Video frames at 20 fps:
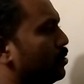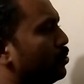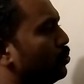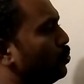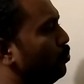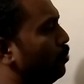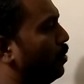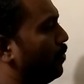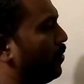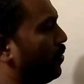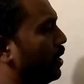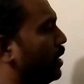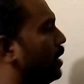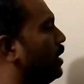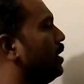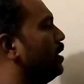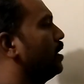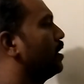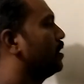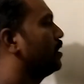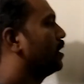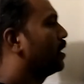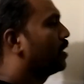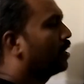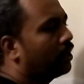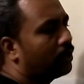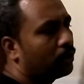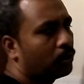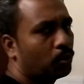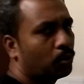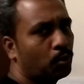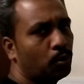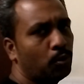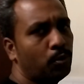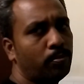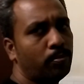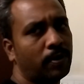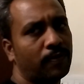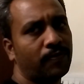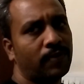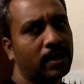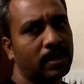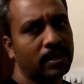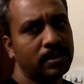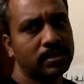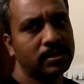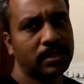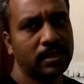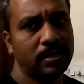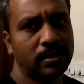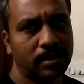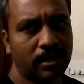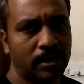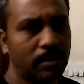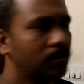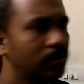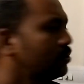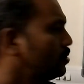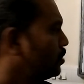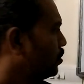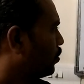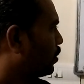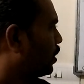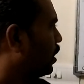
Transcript: two buffer. Here there are two buffers introduced.